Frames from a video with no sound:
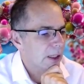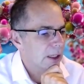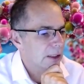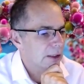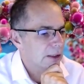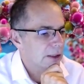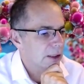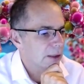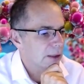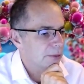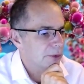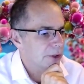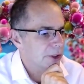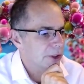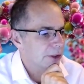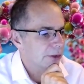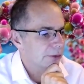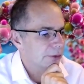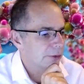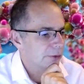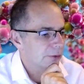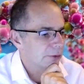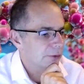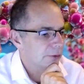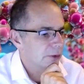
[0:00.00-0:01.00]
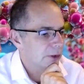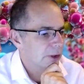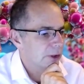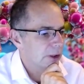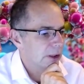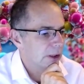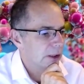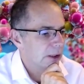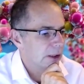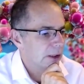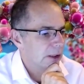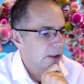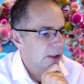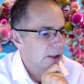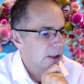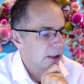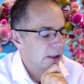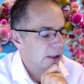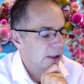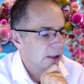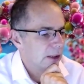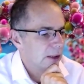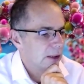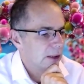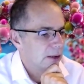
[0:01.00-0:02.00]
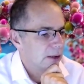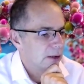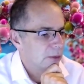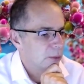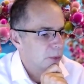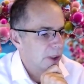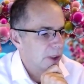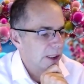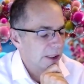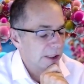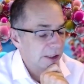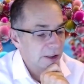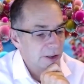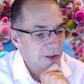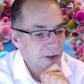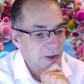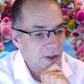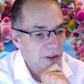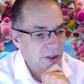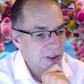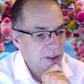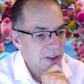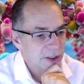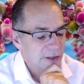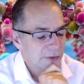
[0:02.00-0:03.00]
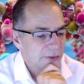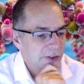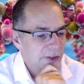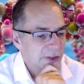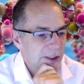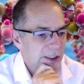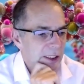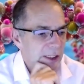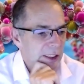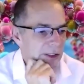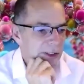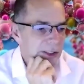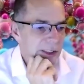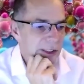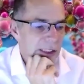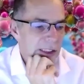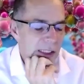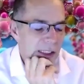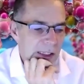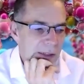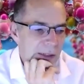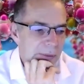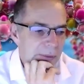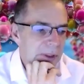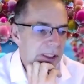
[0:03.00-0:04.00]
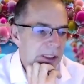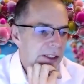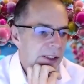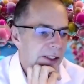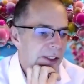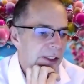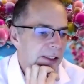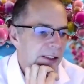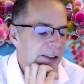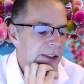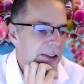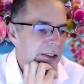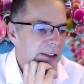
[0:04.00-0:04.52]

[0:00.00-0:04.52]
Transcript: In terms of waiting or doing something else, I mean, I think